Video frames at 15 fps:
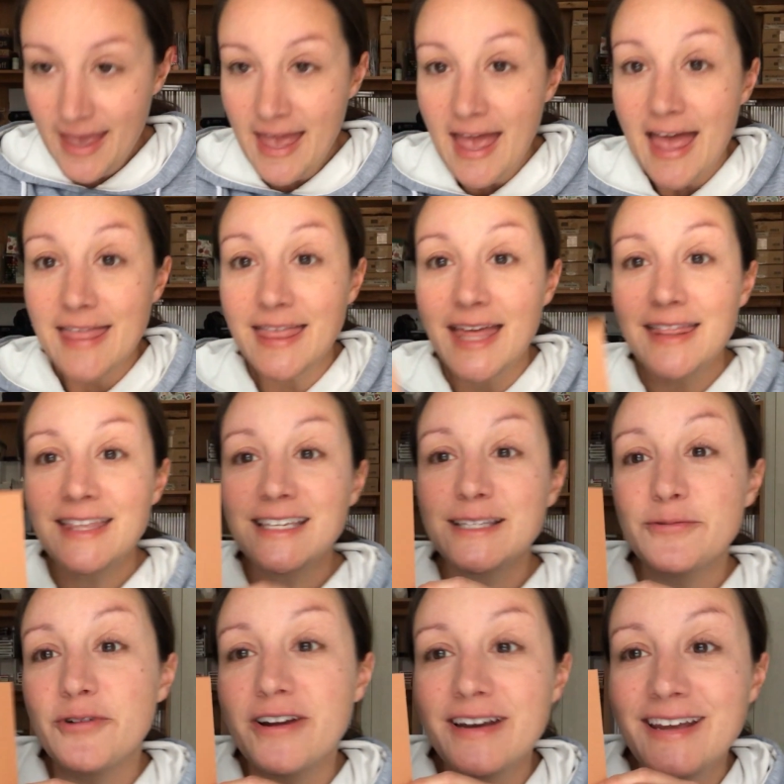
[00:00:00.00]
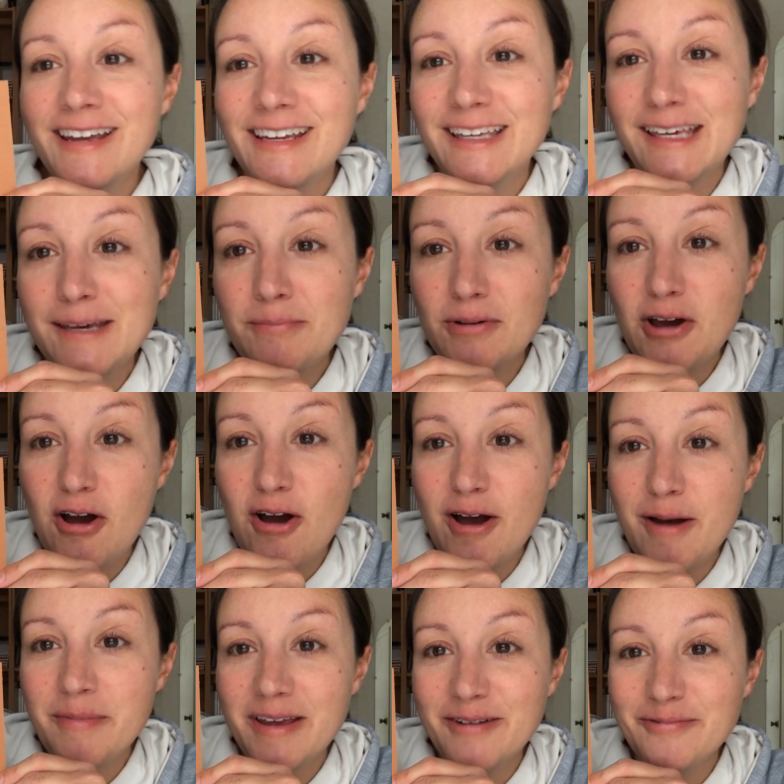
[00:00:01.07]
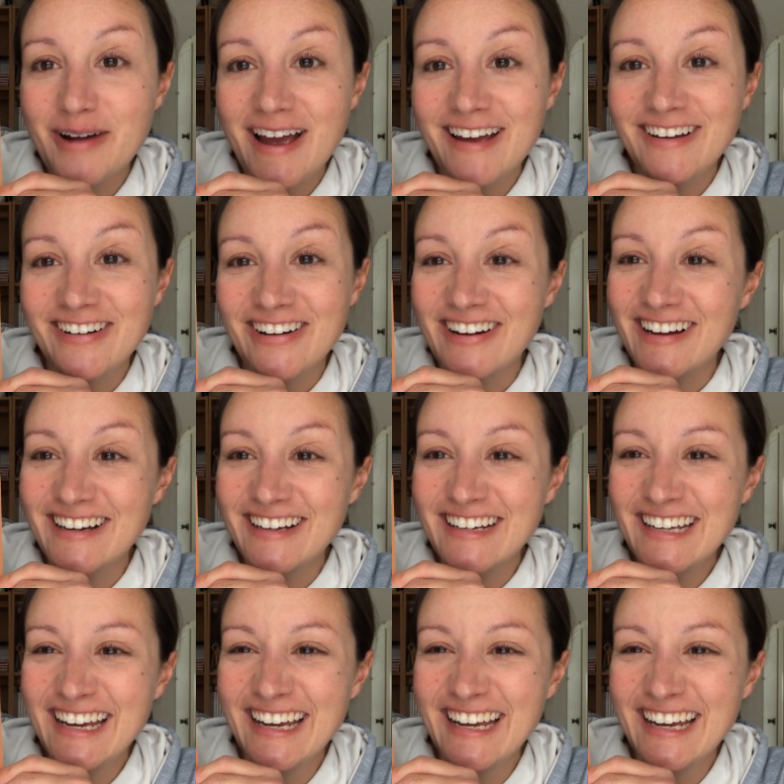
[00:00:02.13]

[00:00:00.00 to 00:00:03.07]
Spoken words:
And then this one, Keep Calm and Wag On,